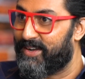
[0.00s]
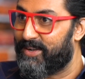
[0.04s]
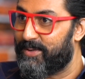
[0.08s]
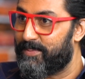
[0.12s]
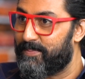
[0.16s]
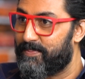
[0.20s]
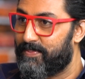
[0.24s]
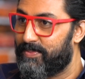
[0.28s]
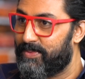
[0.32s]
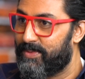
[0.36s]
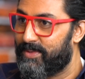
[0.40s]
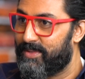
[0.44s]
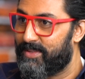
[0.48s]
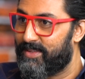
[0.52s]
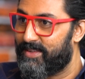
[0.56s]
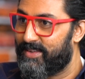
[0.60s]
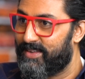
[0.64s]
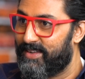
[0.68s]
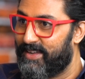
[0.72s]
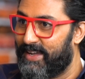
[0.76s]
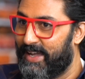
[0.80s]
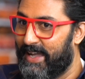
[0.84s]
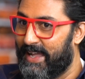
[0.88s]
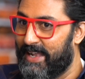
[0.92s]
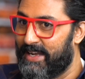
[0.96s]
Yeah.
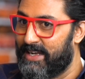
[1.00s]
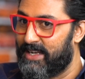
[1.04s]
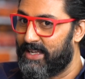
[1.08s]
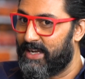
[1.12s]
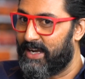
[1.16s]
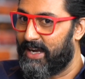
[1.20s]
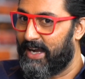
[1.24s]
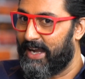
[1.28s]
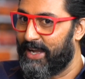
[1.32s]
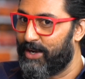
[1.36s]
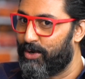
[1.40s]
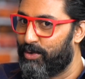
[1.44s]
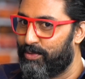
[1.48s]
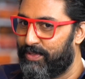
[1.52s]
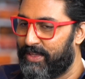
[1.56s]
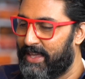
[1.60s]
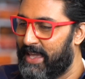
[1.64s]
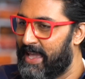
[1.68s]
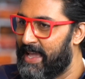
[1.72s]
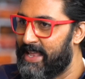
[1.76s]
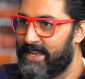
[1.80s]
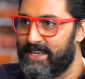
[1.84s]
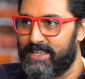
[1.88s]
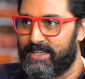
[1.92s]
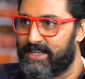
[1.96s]
And I don't
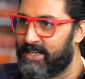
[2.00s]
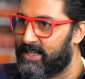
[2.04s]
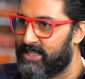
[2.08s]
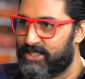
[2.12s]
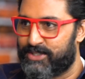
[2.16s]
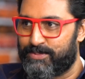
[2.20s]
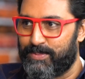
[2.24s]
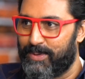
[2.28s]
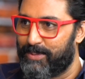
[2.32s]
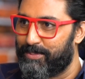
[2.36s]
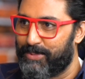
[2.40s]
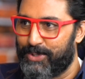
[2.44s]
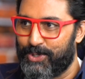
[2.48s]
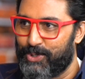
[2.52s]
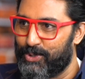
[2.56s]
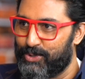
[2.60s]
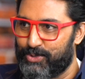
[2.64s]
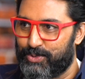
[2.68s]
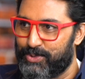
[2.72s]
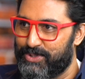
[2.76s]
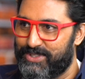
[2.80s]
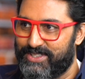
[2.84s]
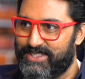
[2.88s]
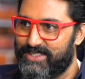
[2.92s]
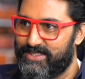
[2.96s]
think any cast member
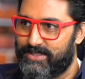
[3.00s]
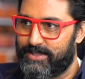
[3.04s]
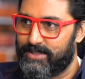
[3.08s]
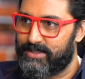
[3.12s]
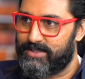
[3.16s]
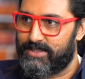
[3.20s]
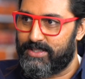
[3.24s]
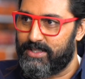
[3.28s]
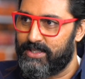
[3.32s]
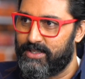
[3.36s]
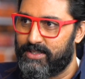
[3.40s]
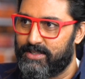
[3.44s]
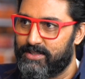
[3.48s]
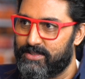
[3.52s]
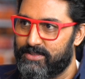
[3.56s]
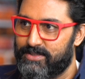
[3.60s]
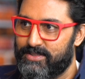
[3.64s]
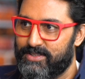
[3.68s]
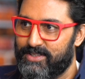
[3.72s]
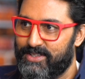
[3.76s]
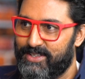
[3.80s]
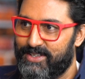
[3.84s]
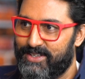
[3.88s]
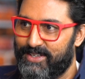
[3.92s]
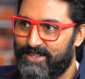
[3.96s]
knows what C16
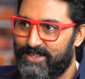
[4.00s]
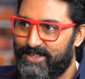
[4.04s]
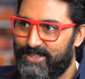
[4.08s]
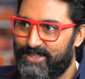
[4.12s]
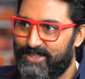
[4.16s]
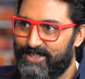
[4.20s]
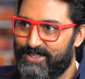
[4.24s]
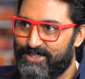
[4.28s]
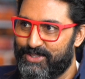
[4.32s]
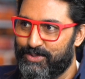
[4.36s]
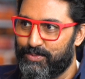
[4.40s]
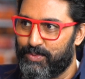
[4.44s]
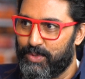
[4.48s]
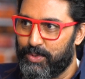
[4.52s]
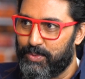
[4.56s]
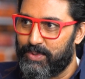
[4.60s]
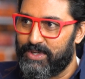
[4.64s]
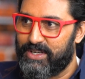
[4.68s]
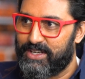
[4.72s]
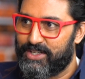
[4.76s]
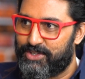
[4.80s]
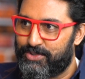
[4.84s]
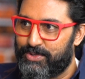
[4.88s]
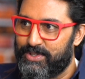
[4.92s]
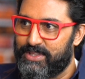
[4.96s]
is. So we were
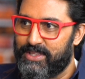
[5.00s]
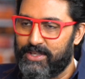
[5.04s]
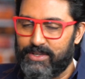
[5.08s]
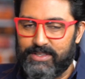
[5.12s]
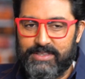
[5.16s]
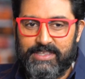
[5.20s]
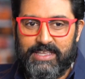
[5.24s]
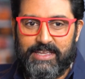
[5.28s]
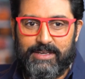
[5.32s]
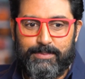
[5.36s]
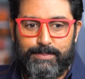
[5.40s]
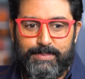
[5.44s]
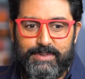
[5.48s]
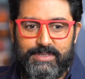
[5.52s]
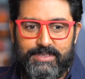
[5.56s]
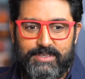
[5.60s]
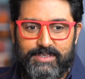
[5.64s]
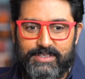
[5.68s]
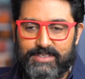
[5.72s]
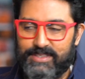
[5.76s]
literally, there'd be...